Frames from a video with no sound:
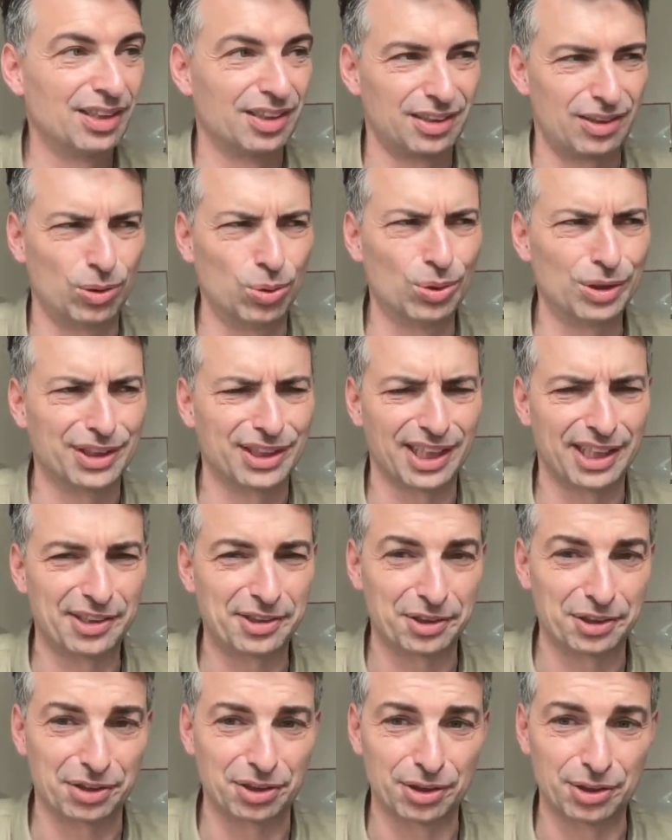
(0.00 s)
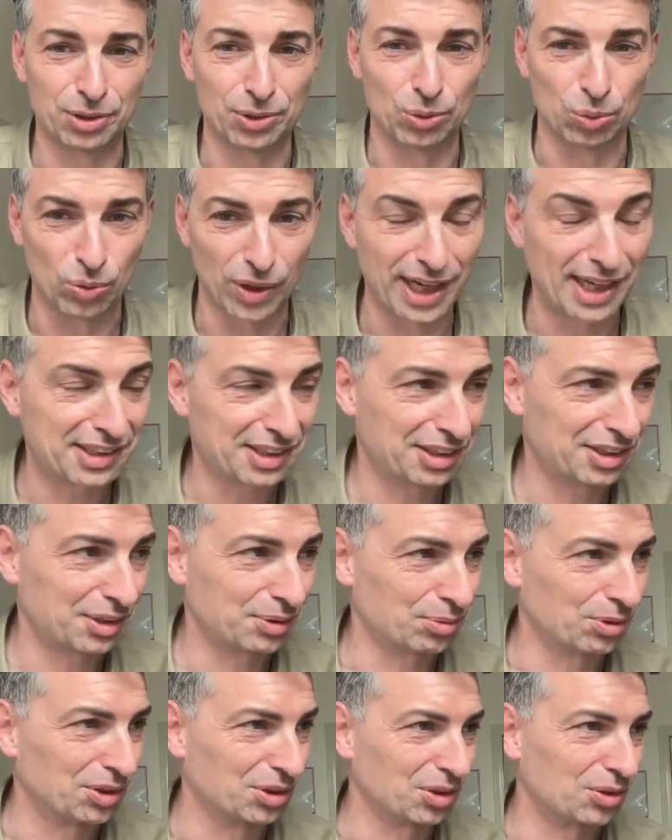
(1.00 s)
Cool title too, Rex,
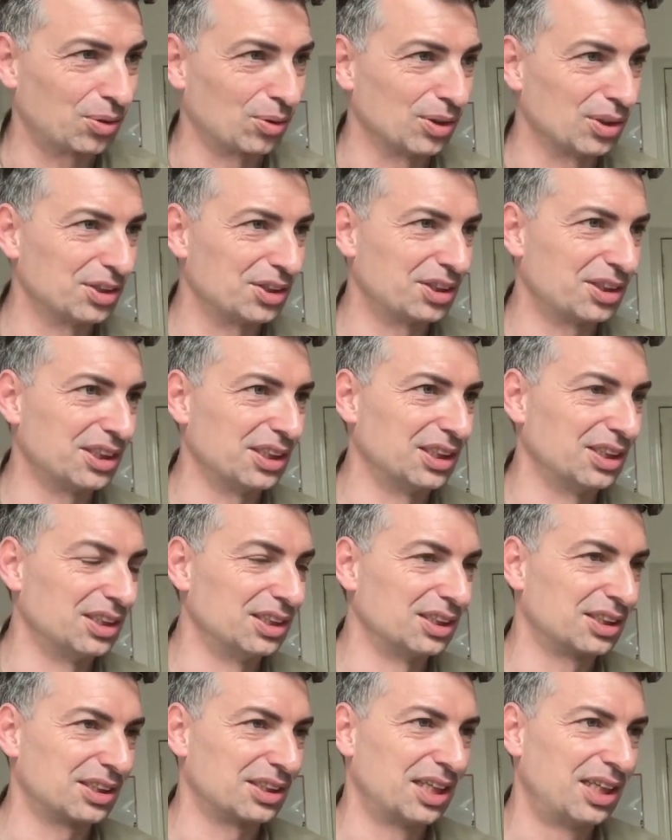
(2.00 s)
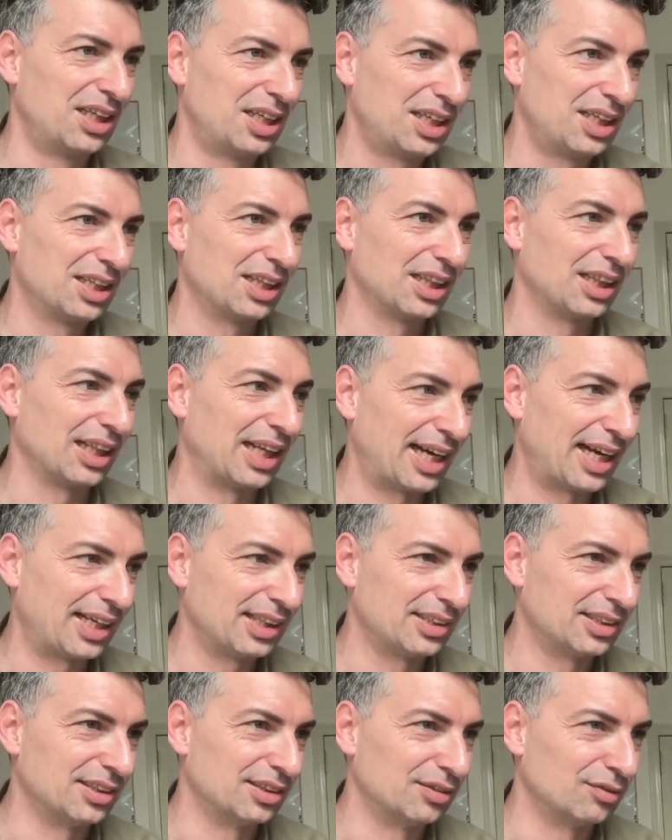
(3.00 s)
which of course is
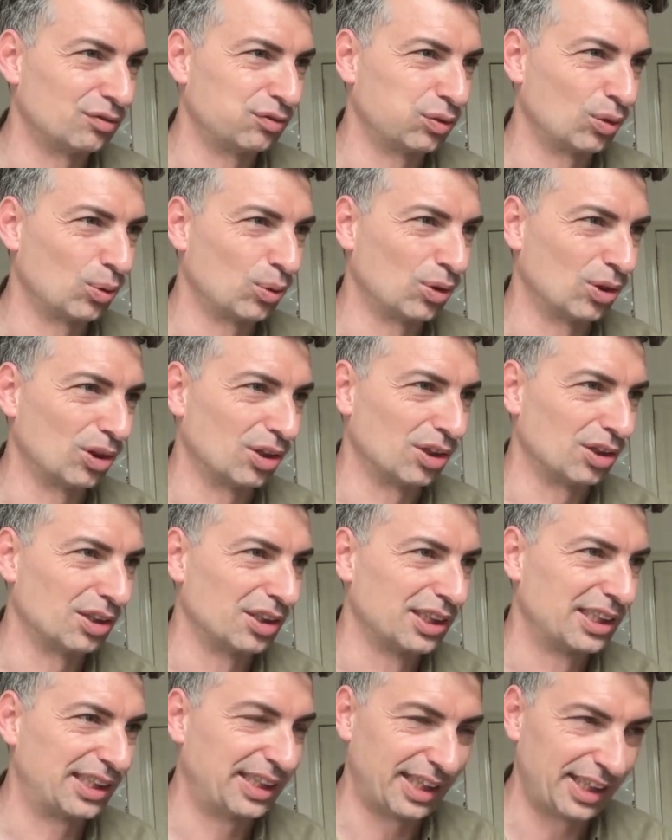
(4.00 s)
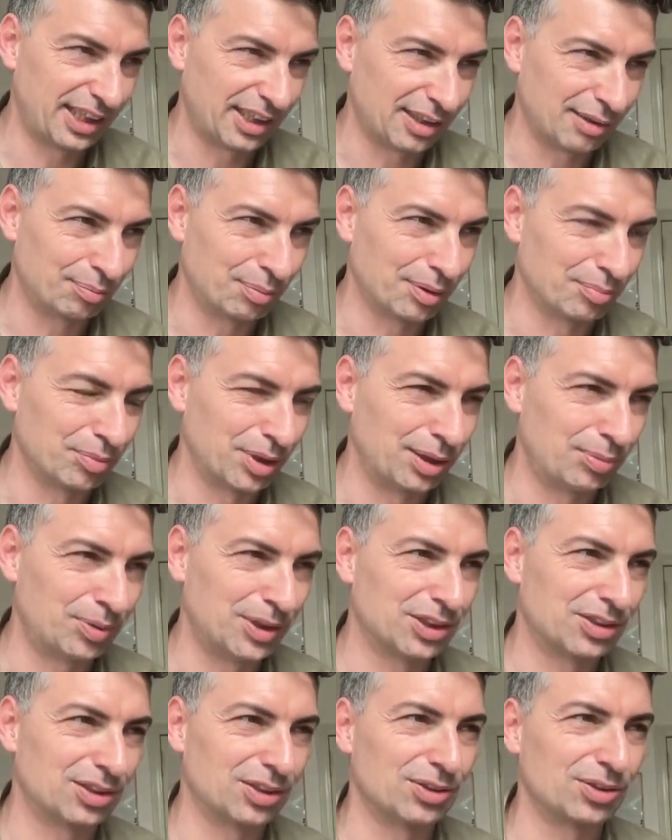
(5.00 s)
Latin for king, but maybe
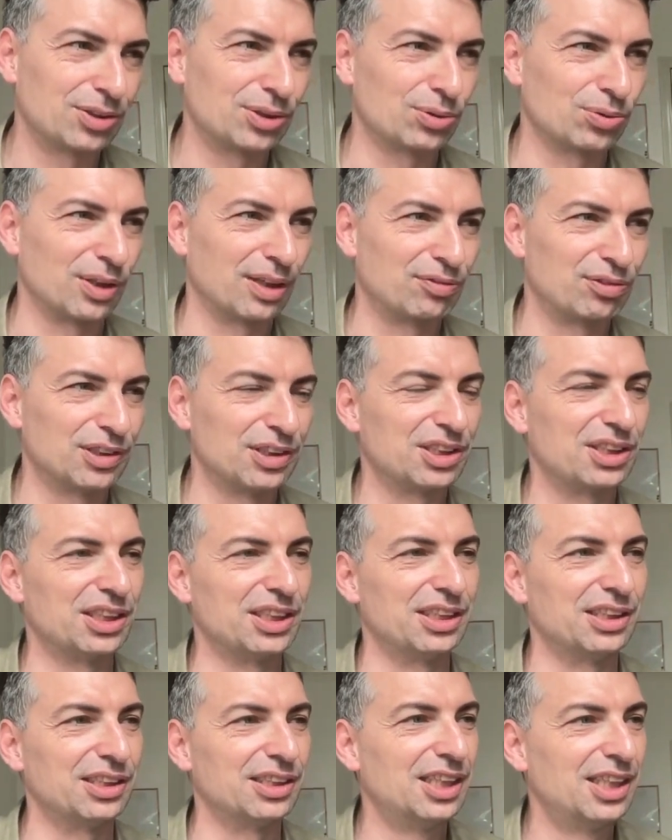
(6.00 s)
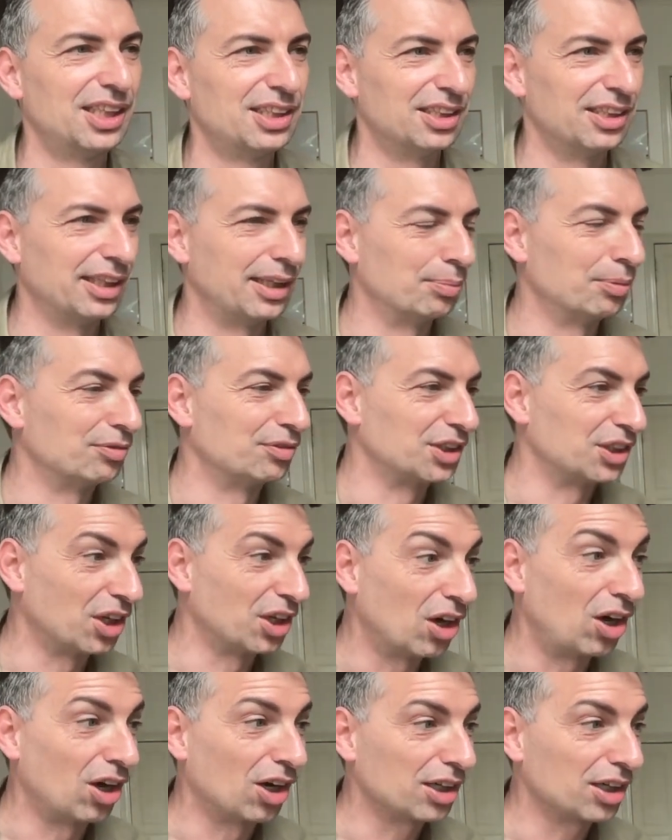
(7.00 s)
it's also referencing the name of a
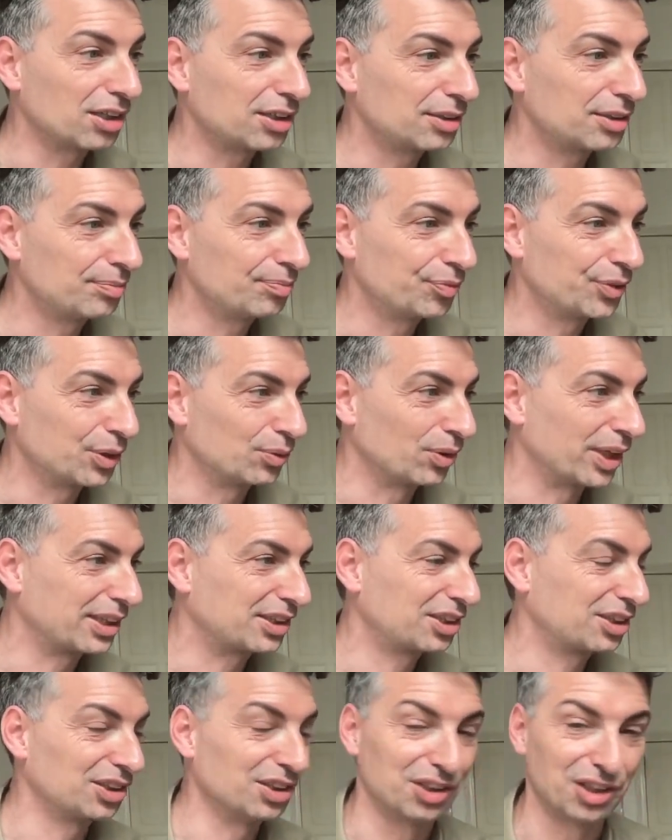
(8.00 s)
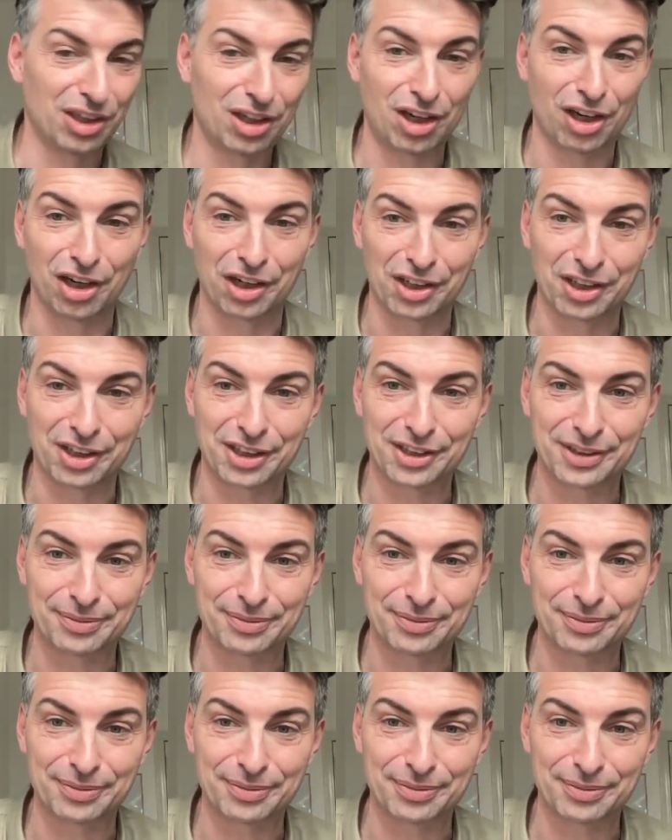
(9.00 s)
dog, Rex the dog.